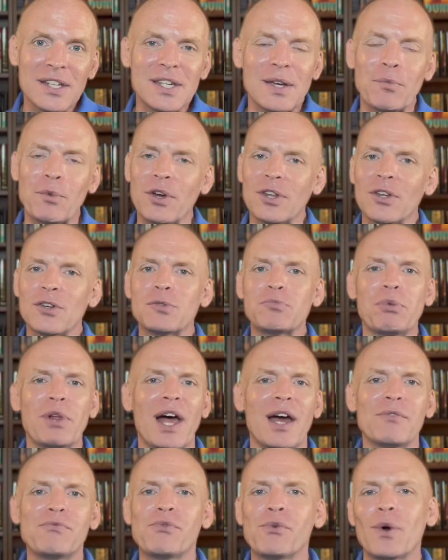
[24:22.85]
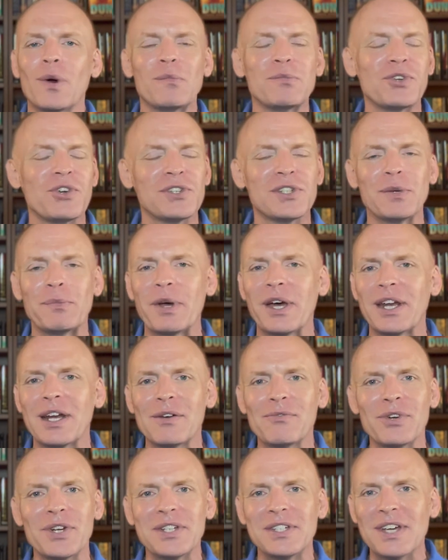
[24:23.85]
I'm on those platforms just about
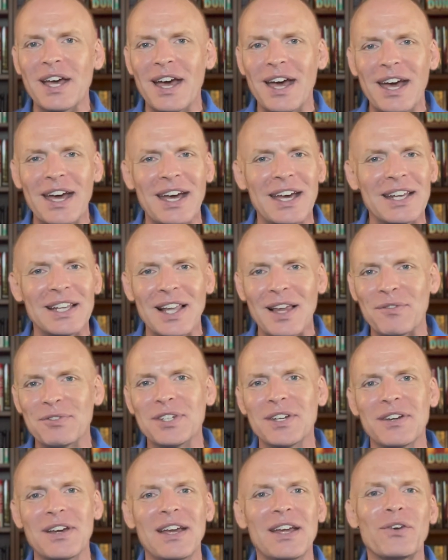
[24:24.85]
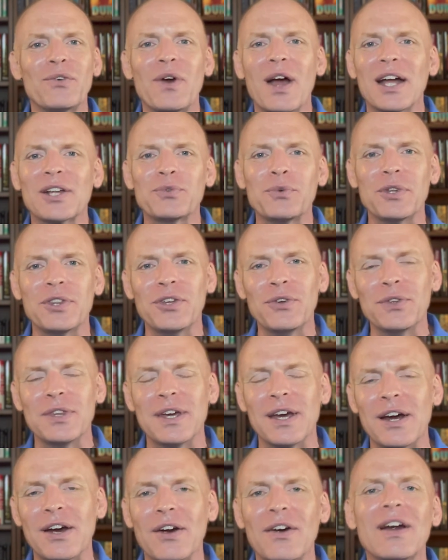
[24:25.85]
every day. I'd love to interact with you
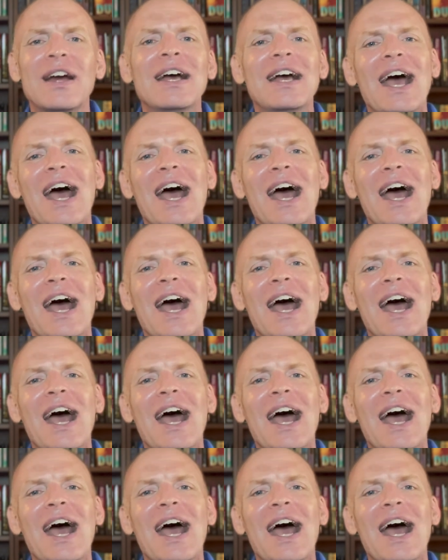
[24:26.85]
there.